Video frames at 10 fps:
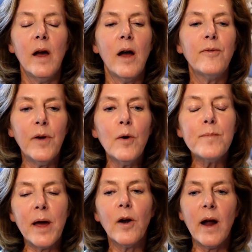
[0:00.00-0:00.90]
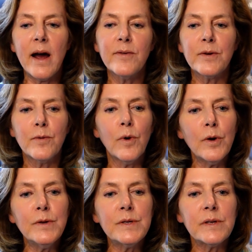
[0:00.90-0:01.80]
I felt better
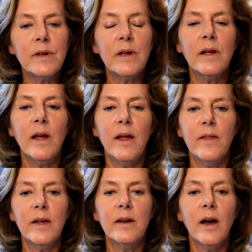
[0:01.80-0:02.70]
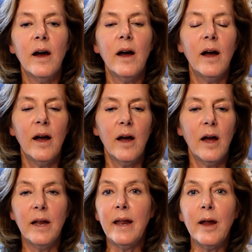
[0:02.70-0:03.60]
afterwards. And then
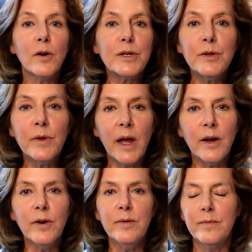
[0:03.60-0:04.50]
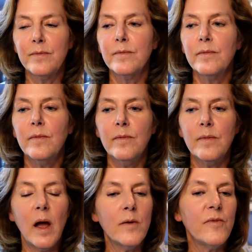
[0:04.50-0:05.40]
a day or two later, I'm